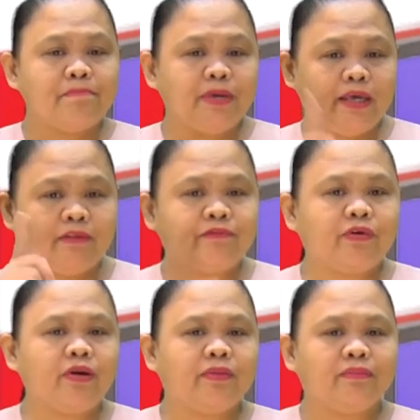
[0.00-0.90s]
Be
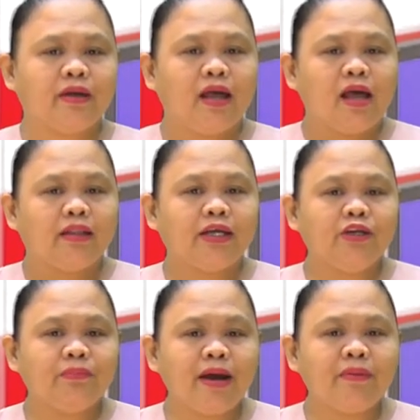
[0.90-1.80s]
informed. The
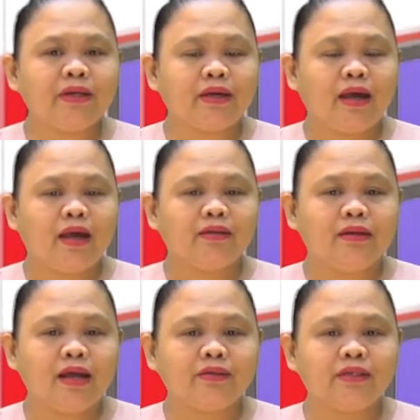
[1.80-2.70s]
numeric and
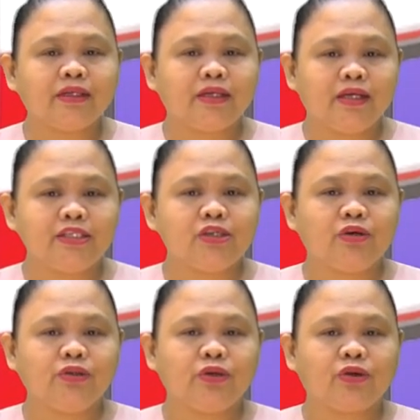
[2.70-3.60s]
letter keys
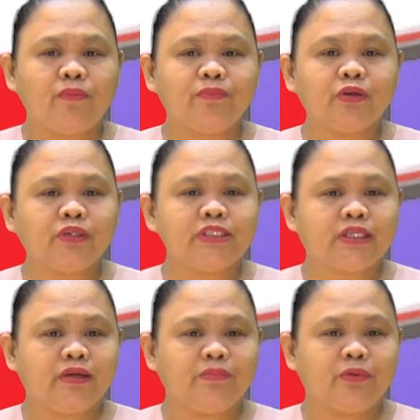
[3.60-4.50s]
on your computer's
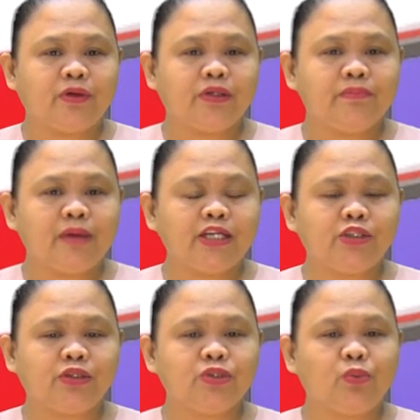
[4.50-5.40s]
keyboard
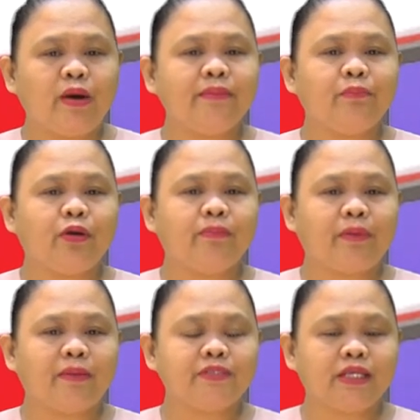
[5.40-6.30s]
measures 1.5
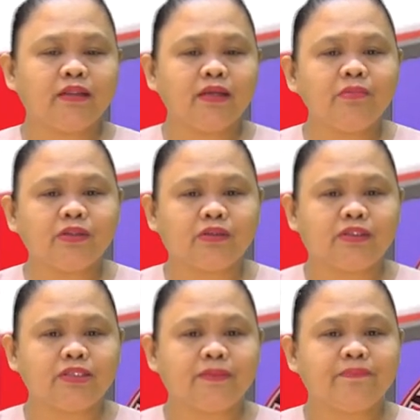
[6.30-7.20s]

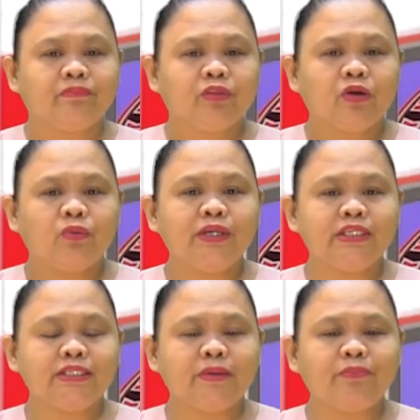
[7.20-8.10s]
centimeters,
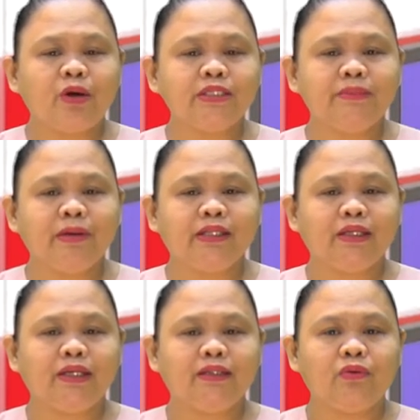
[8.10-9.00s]
which is
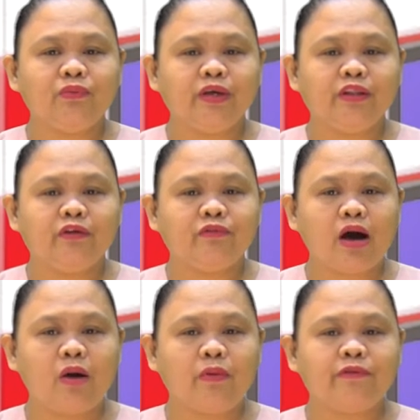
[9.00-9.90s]
approximately the width of
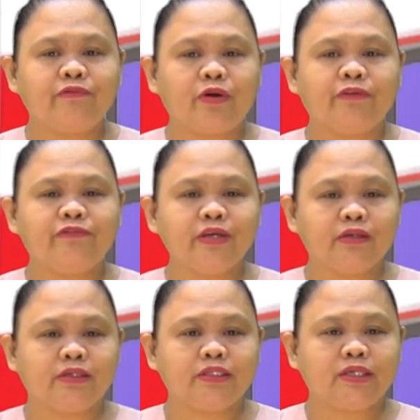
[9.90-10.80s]
our four
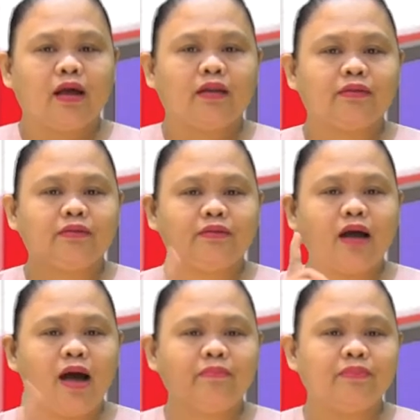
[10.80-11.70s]
fingers,
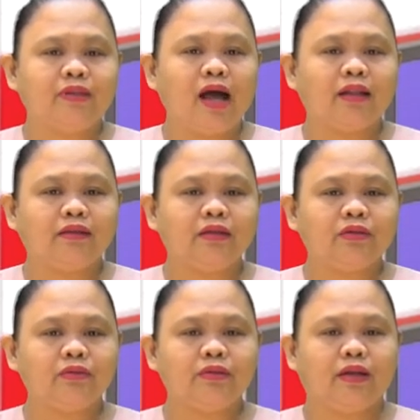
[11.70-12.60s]
thumb not
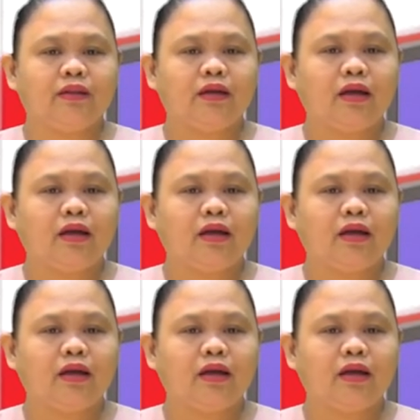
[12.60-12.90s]
included.